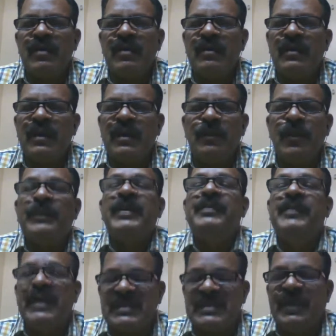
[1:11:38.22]
uh, the profit
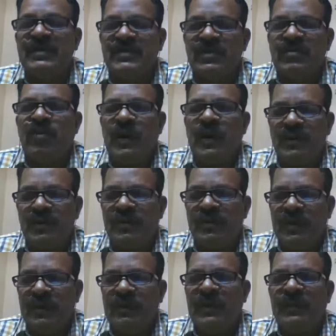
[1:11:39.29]
maximization, what you
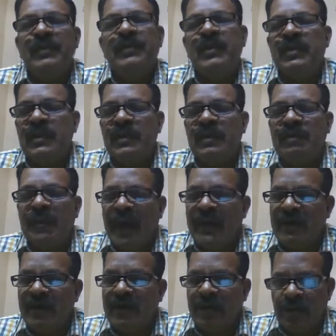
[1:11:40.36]
remember the
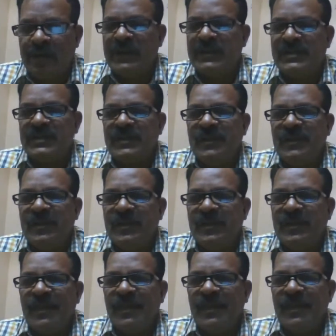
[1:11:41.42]
microeconomics.
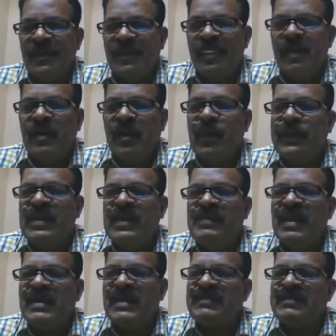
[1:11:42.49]
Uh, profit is
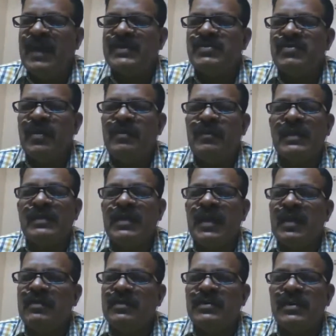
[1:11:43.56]
maximized when marginal
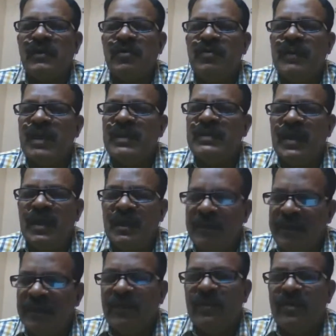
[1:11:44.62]
cost equal to marginal
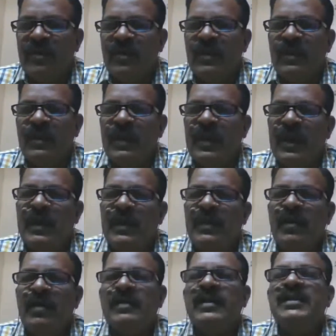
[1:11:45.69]
revenue. And
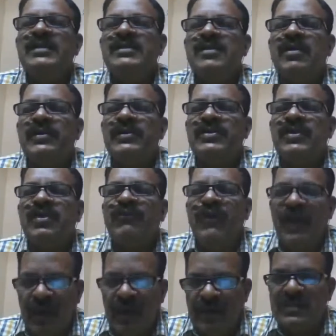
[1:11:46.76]
here this condition
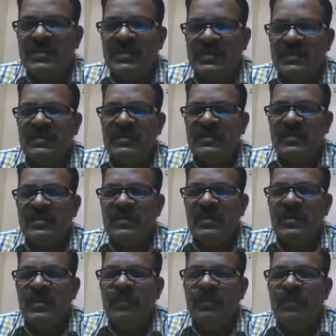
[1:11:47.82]
failed
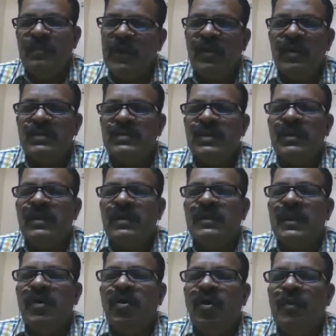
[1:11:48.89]
because the
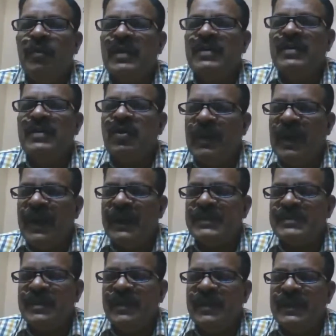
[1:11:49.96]
government supplies
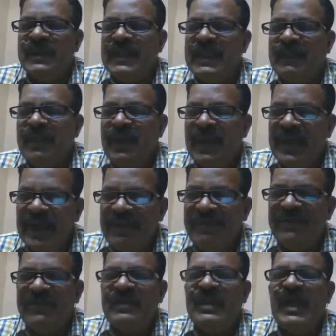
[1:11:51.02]
even if
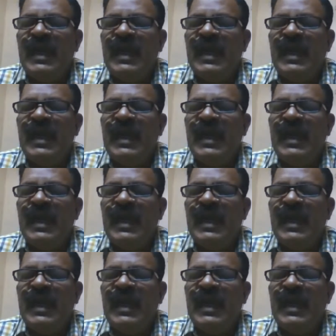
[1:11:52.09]
there